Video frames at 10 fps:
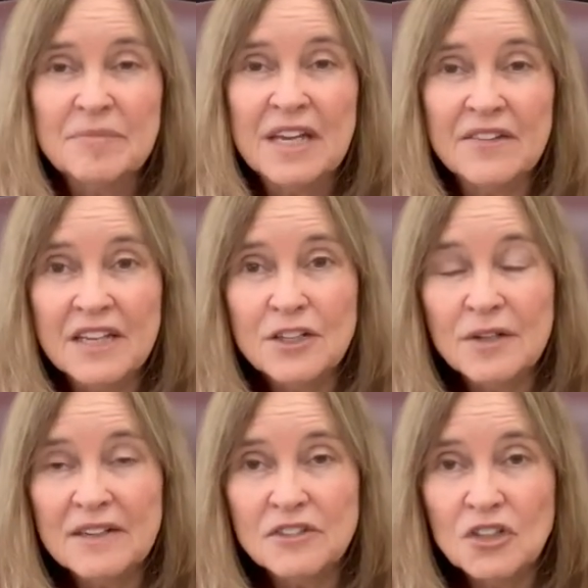And then you
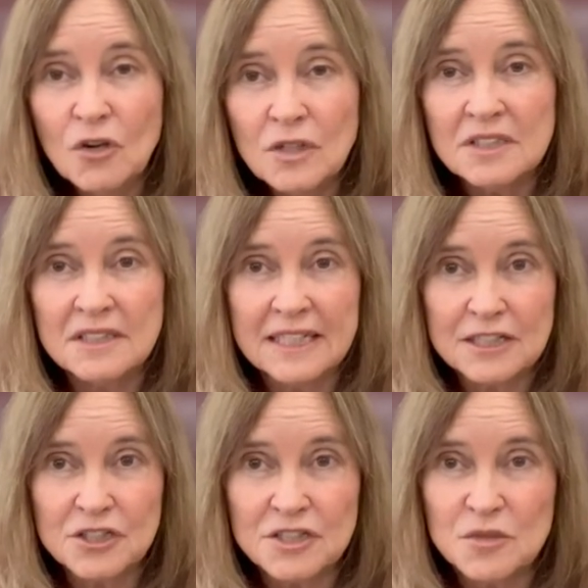have local
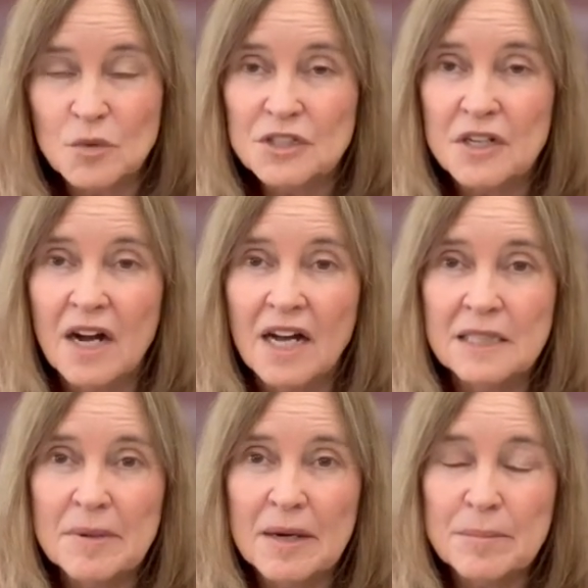elections, which are all
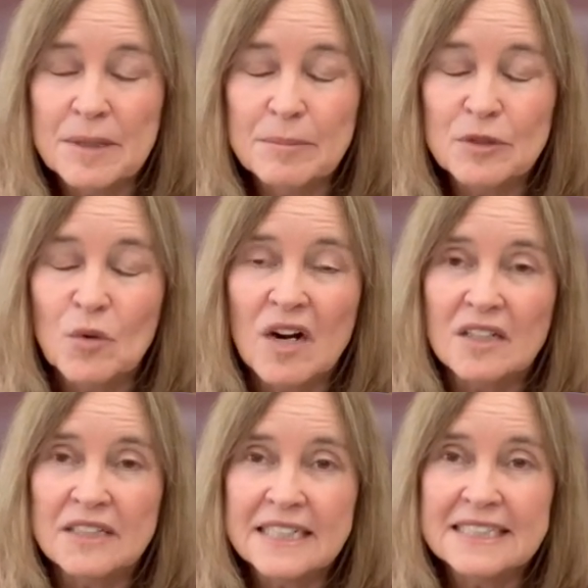about people who are
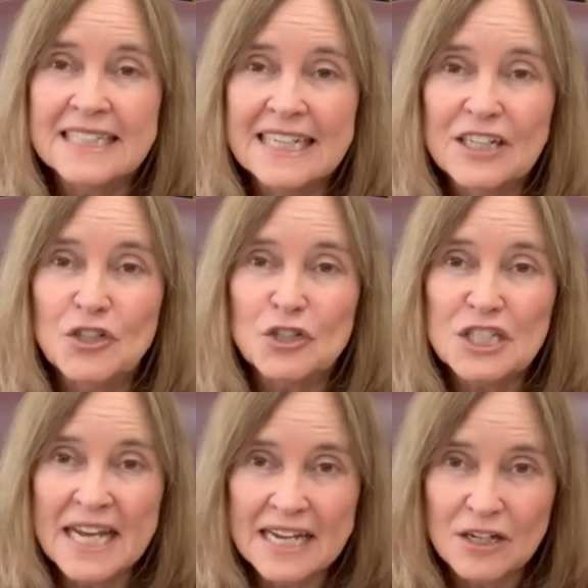elected in your
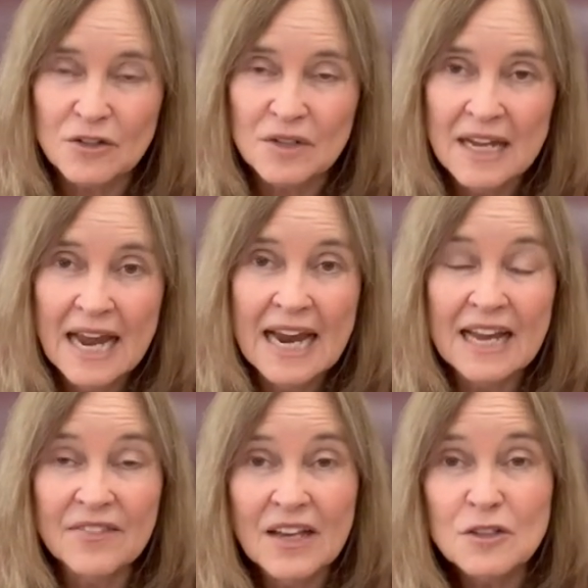town.
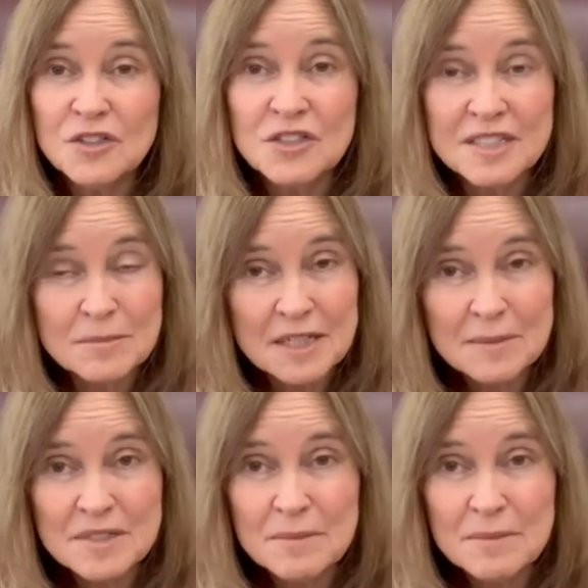And those are sometimes the